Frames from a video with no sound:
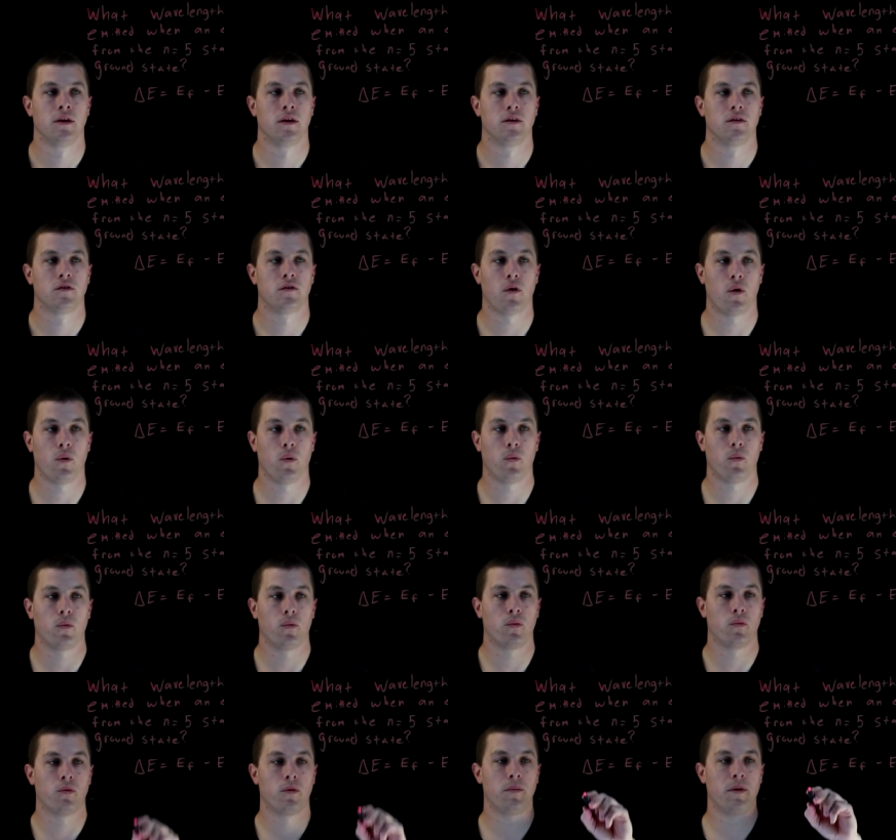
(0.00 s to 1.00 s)
So
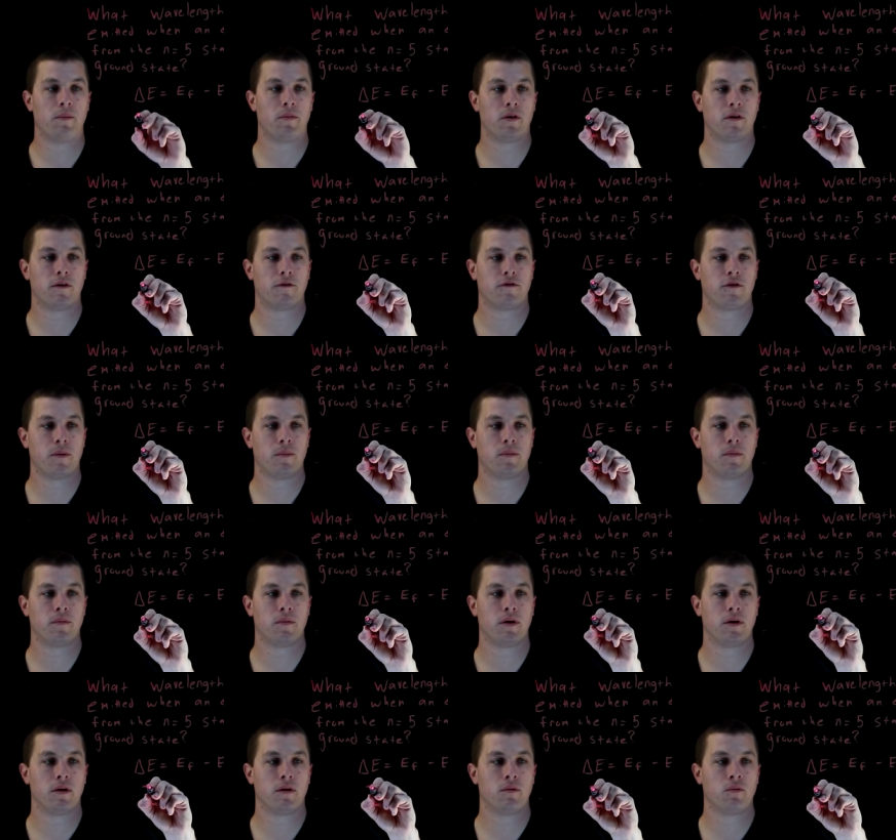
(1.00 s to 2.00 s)
remember from
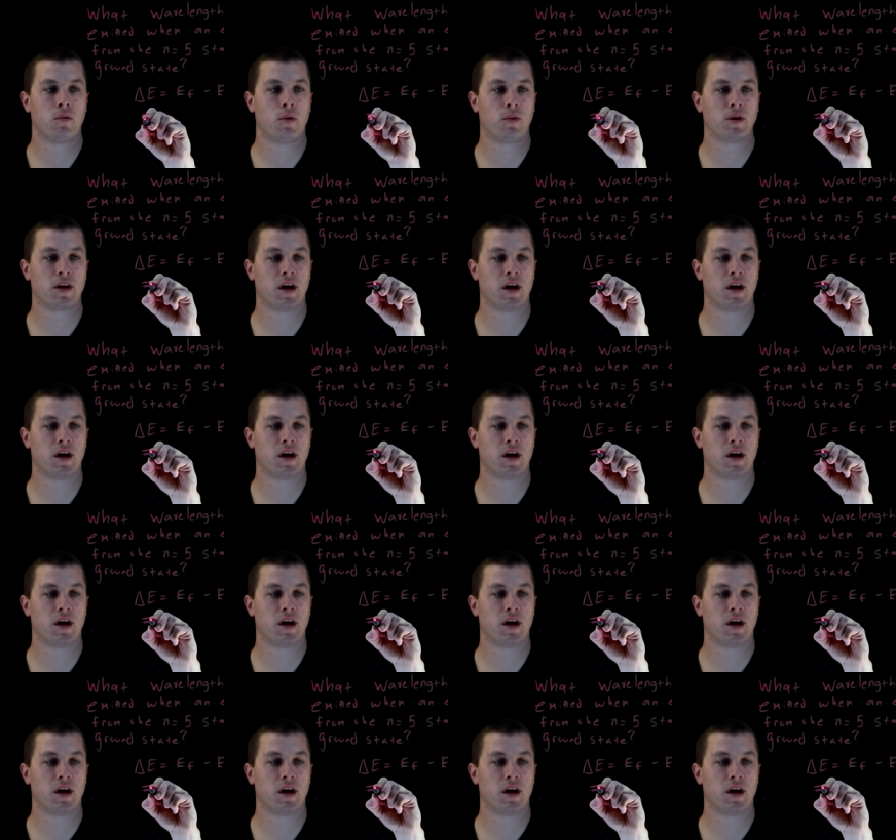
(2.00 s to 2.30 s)
what we